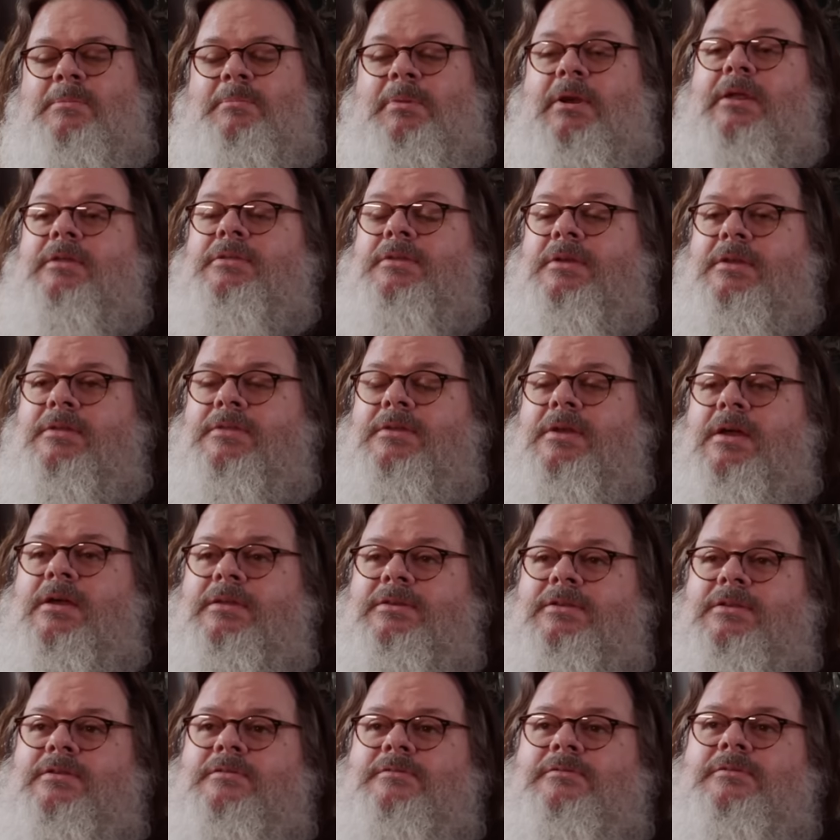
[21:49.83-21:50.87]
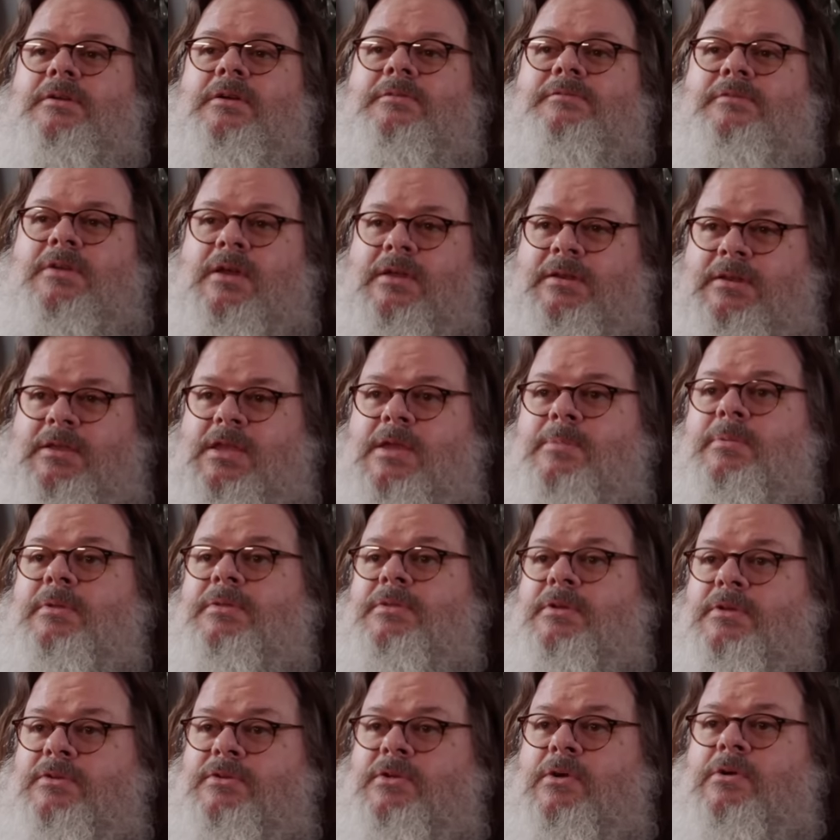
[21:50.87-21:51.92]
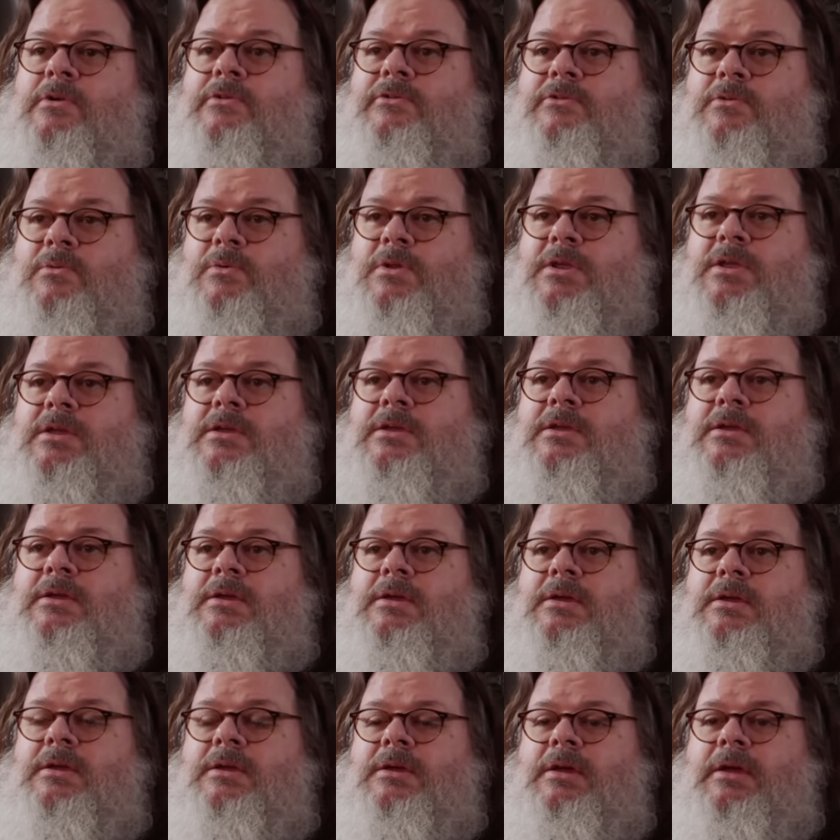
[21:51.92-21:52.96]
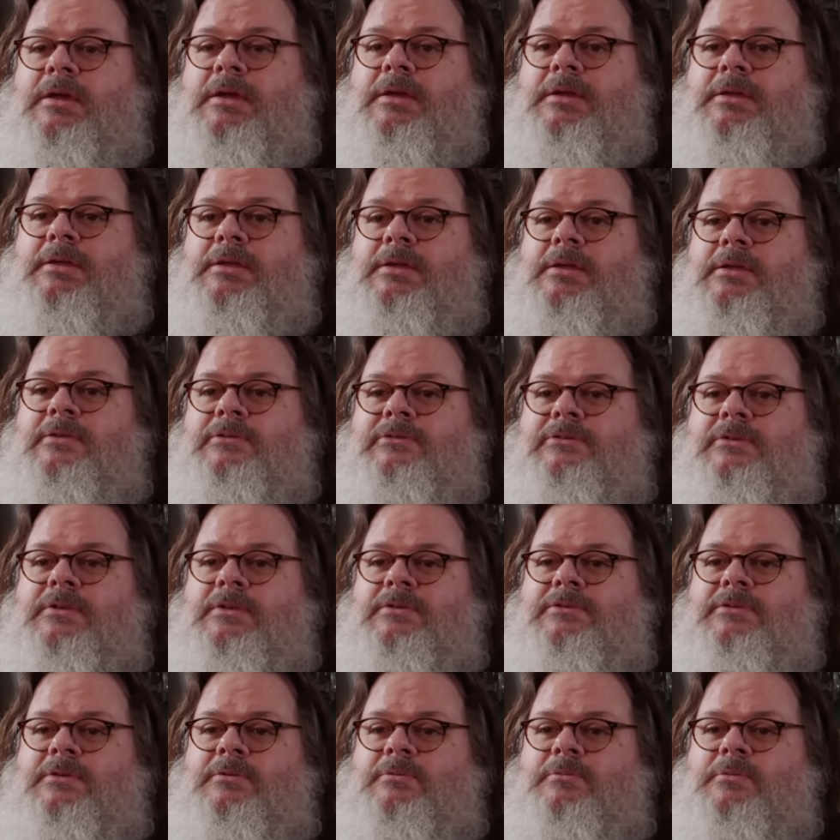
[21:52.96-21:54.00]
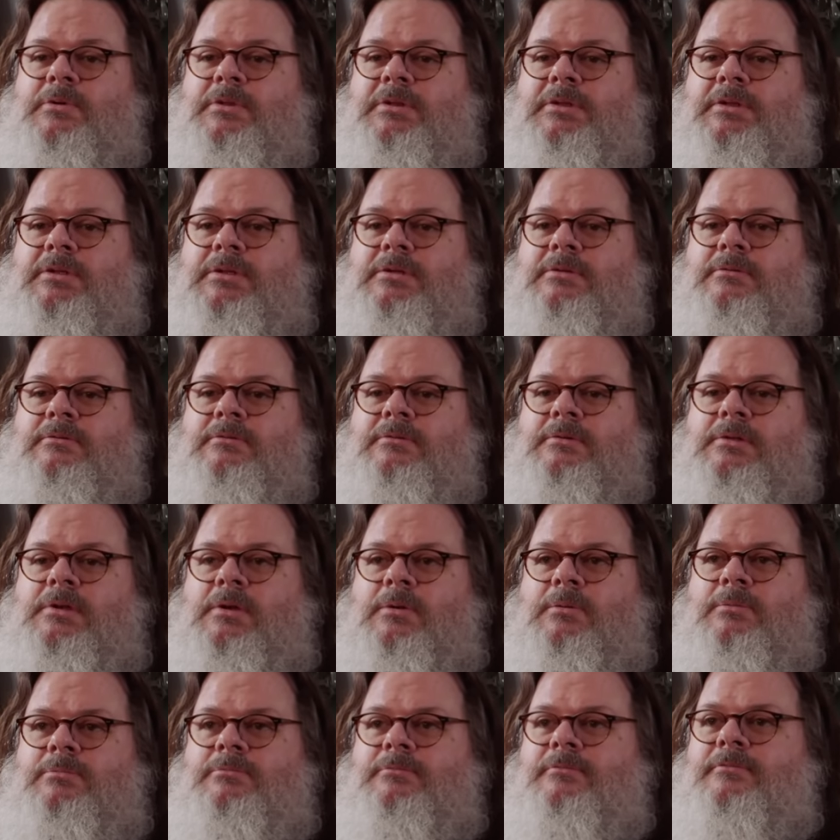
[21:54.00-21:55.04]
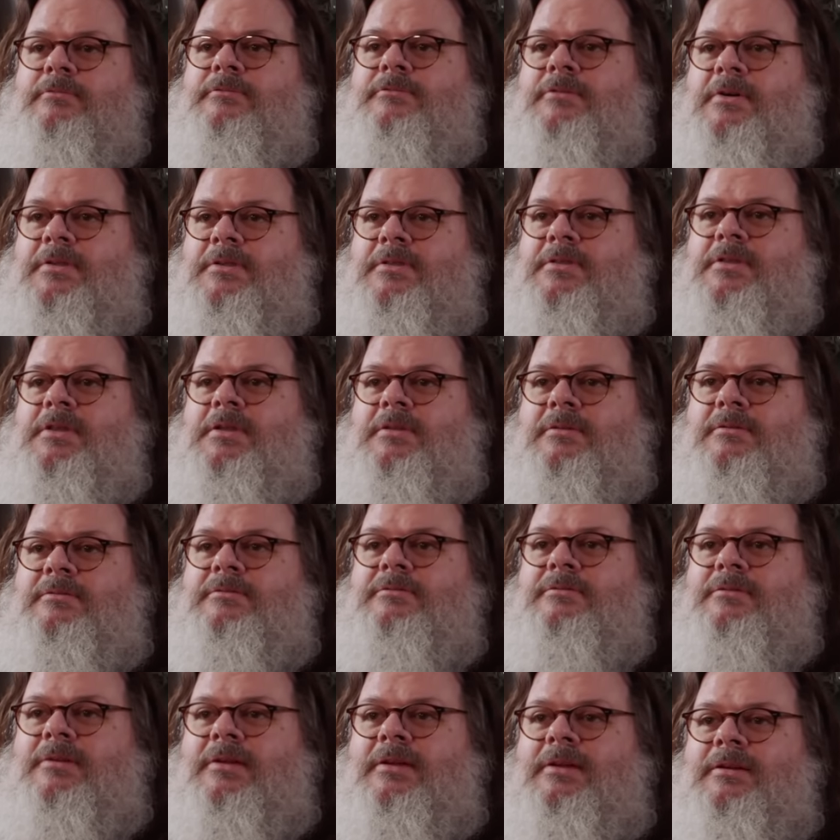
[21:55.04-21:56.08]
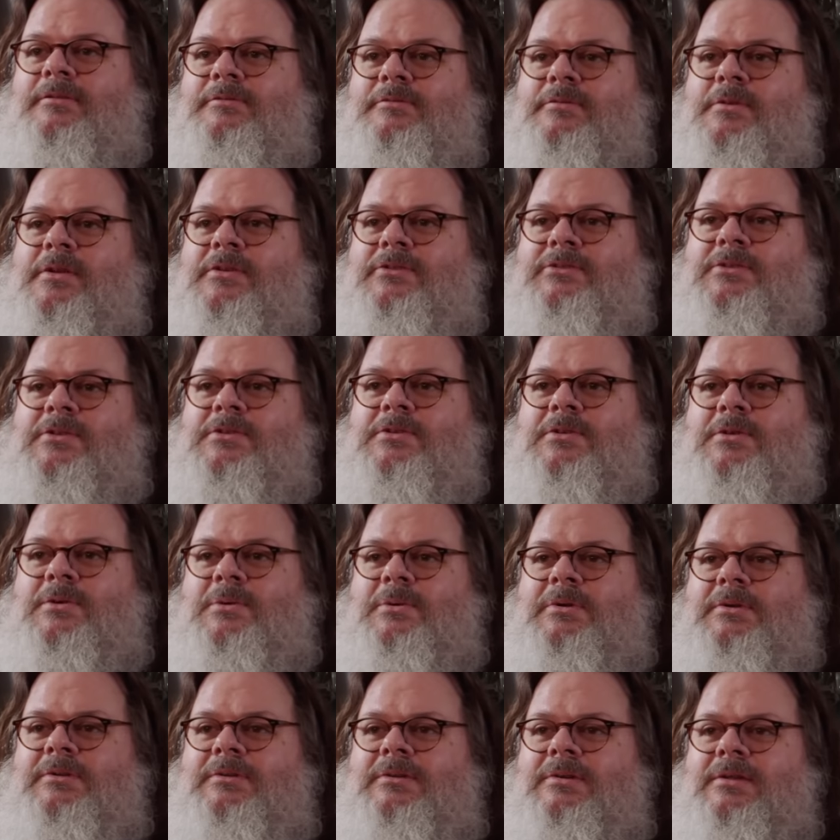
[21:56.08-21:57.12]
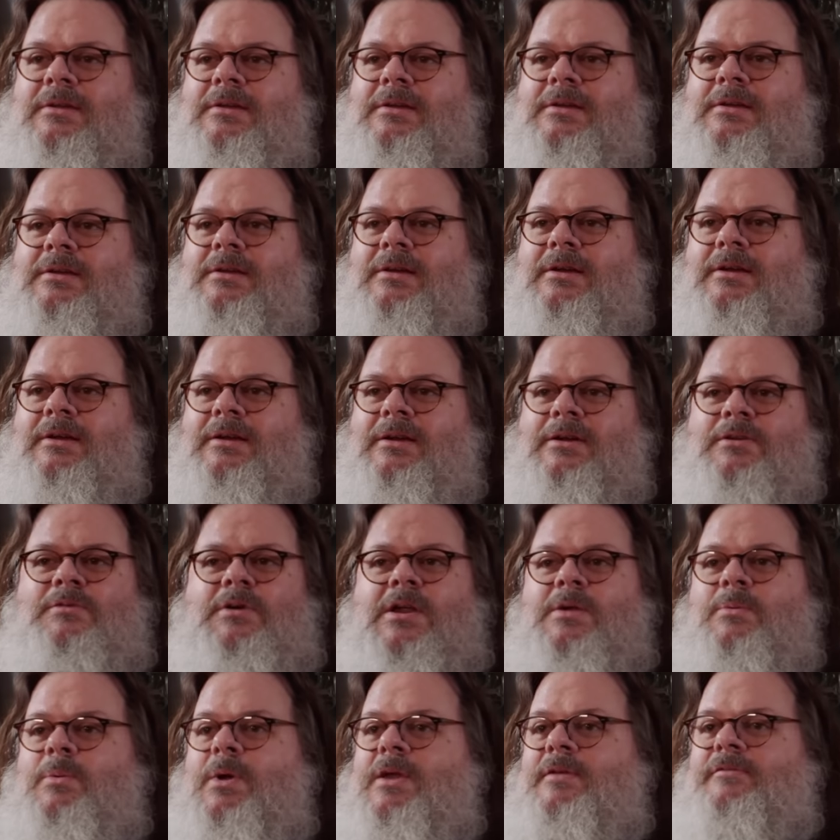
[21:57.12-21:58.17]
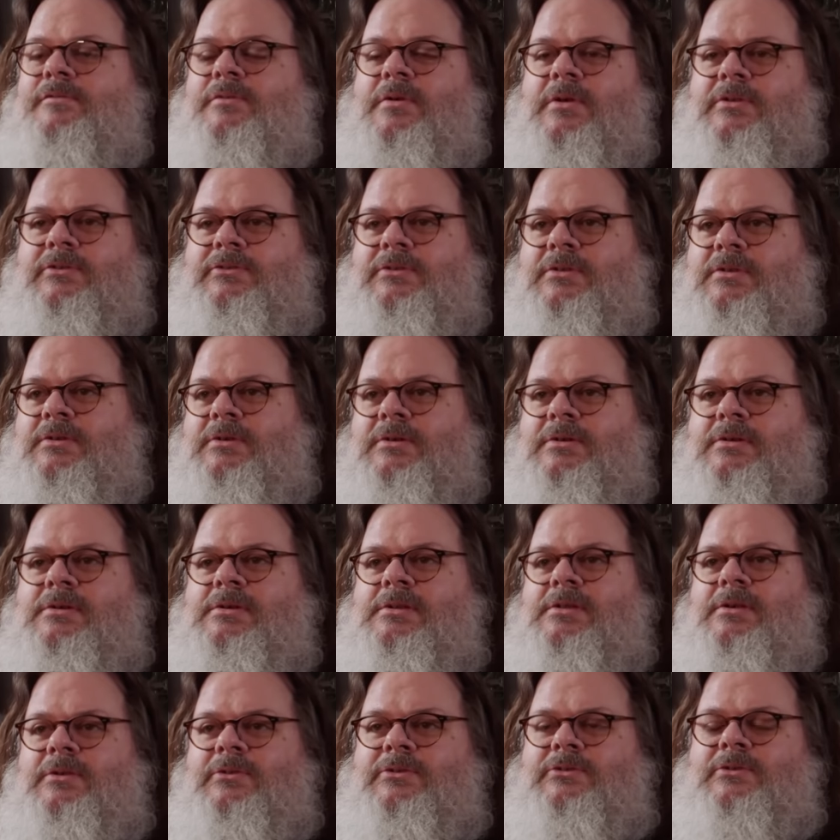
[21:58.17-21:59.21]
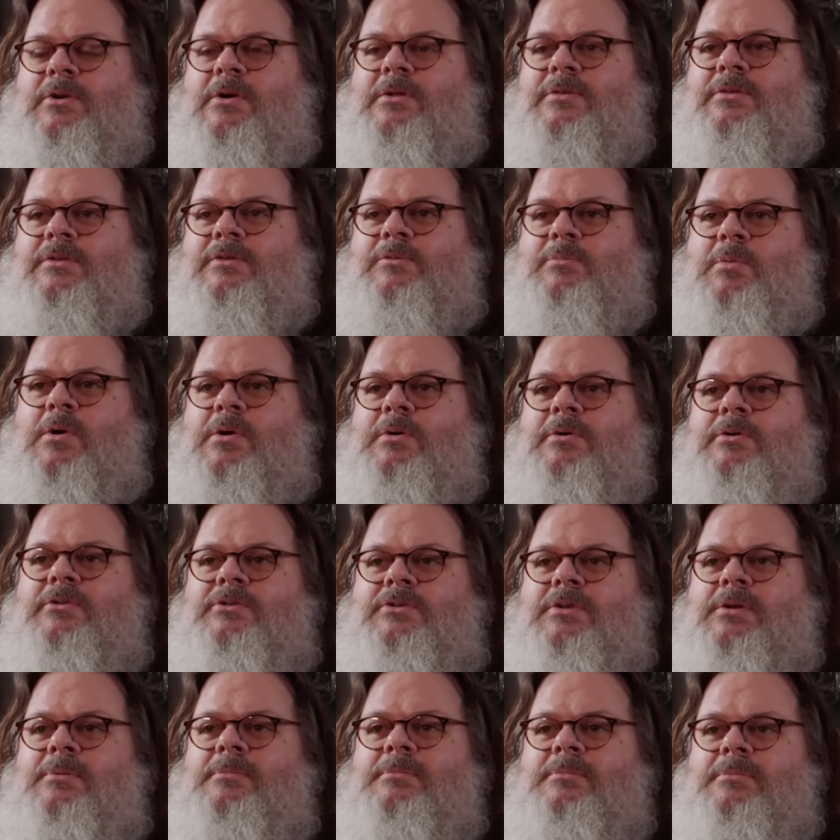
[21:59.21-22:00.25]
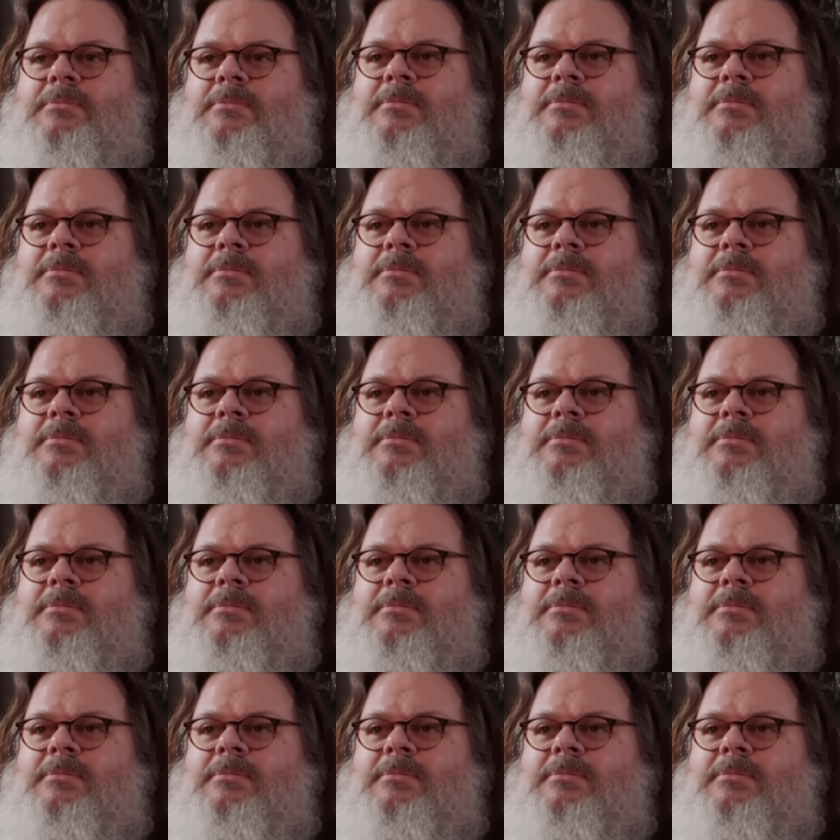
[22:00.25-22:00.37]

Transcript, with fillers: But I think the idea of, of kind of keeping the guitars unique uh, is, is a really, you know, fun thing uh, for us to do and uh, a great way for us to, you know, start this partnership.